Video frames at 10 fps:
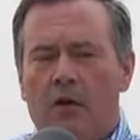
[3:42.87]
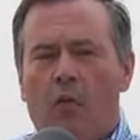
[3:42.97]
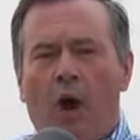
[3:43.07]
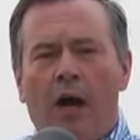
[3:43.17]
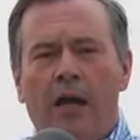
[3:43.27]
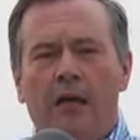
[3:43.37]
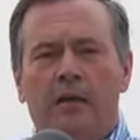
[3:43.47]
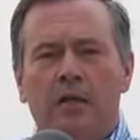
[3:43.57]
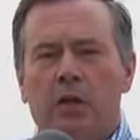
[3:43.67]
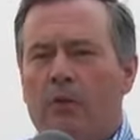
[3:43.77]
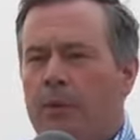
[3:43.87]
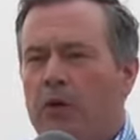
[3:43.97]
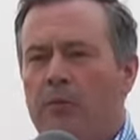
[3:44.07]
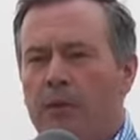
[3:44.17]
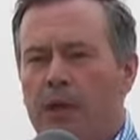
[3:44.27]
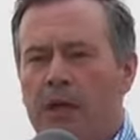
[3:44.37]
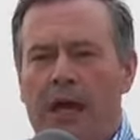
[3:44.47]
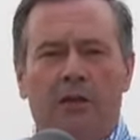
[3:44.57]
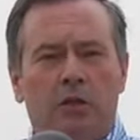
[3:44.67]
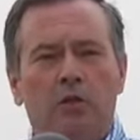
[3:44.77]
Why does there appear to be
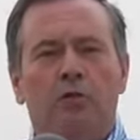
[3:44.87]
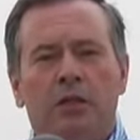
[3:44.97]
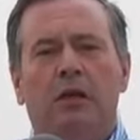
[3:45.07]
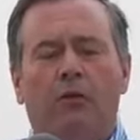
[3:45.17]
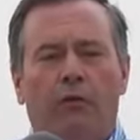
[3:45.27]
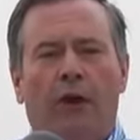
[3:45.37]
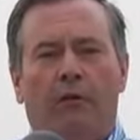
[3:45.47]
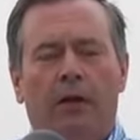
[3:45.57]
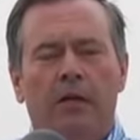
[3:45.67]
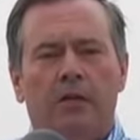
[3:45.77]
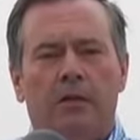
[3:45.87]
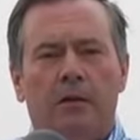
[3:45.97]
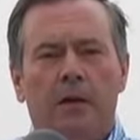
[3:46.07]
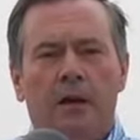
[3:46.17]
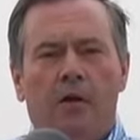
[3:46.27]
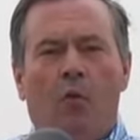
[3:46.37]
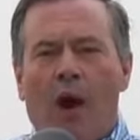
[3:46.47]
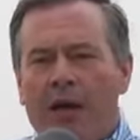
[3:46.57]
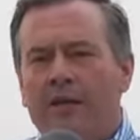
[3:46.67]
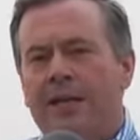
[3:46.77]
a two-tier federation?
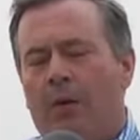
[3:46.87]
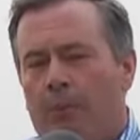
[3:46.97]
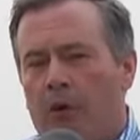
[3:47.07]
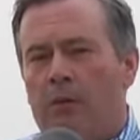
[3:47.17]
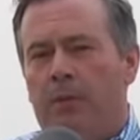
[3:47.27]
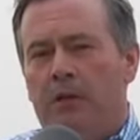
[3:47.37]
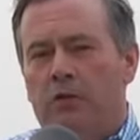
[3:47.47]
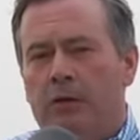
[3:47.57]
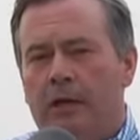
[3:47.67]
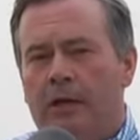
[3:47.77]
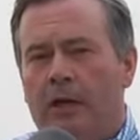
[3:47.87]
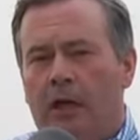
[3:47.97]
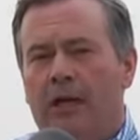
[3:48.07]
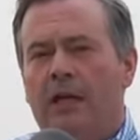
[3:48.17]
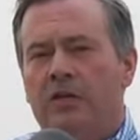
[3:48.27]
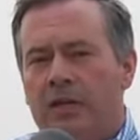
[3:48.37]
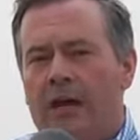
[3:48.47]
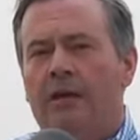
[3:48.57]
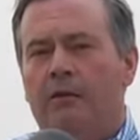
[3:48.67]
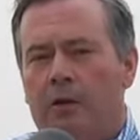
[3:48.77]
Why is Alberta being treated like a
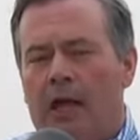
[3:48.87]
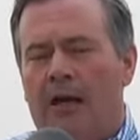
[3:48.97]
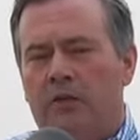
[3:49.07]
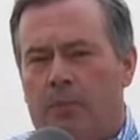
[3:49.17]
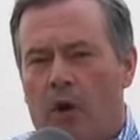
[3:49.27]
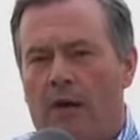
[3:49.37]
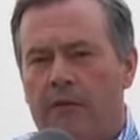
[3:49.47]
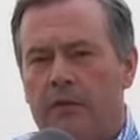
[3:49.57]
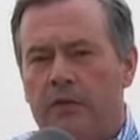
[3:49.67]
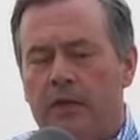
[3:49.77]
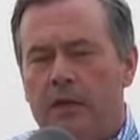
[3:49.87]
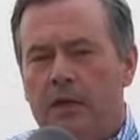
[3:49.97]
second-class province?